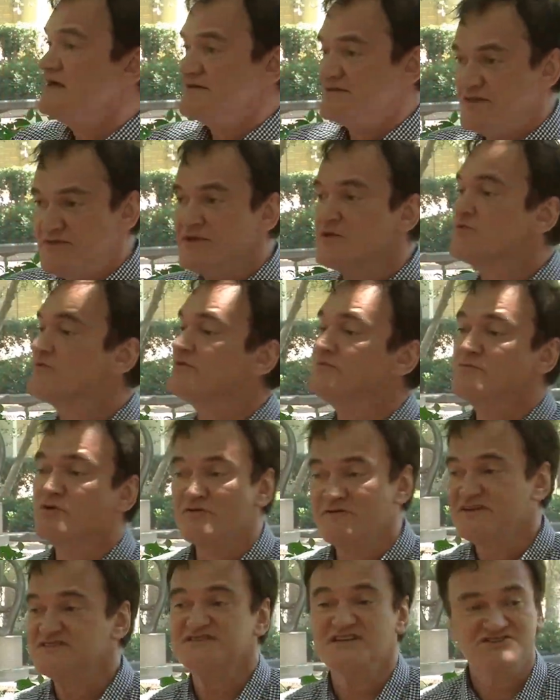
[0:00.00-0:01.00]
Then there were the
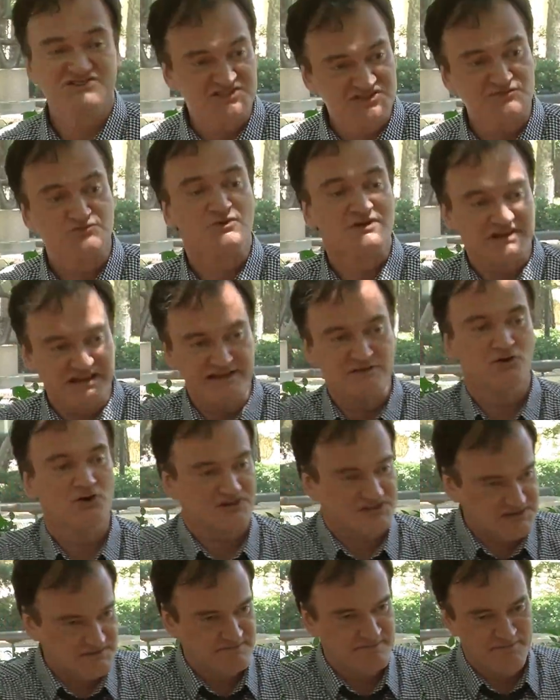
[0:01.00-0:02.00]
movies that just really
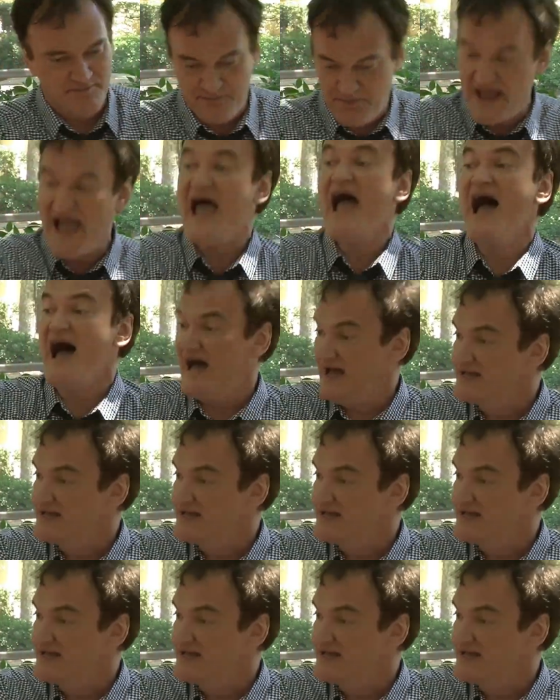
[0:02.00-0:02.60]
looked bad.